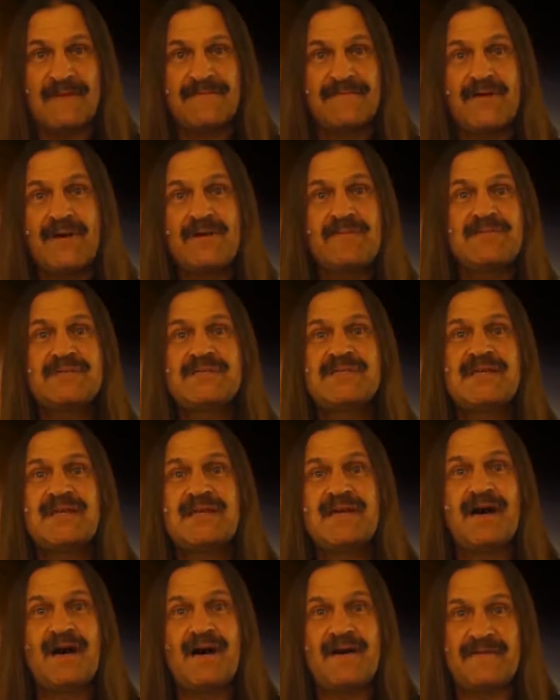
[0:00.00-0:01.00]

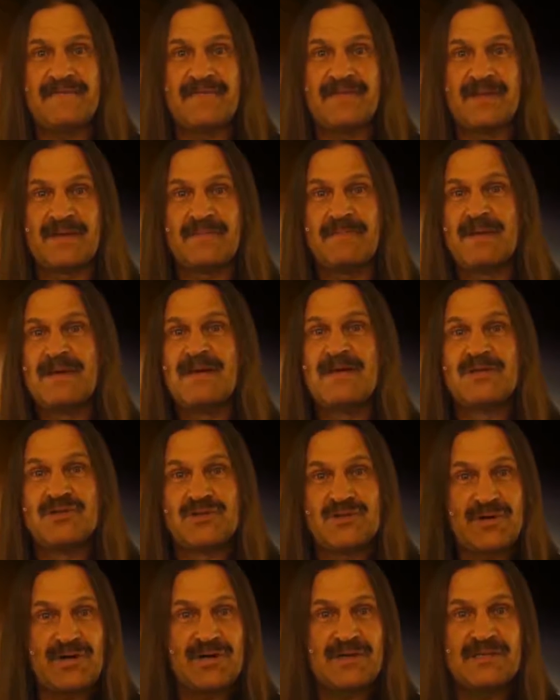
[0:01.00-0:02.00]
frequency of the
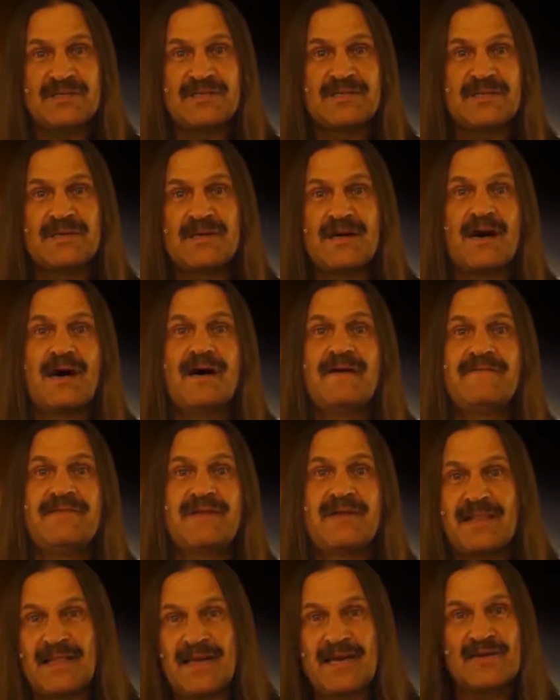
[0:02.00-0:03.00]
jerks of
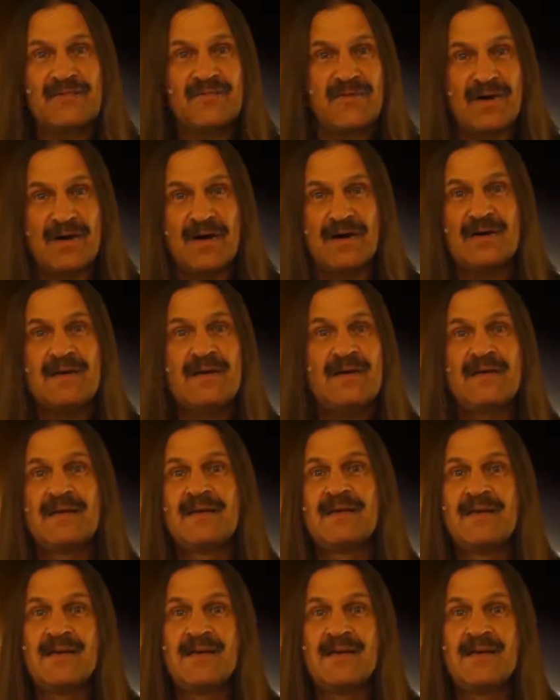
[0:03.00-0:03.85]
the electron,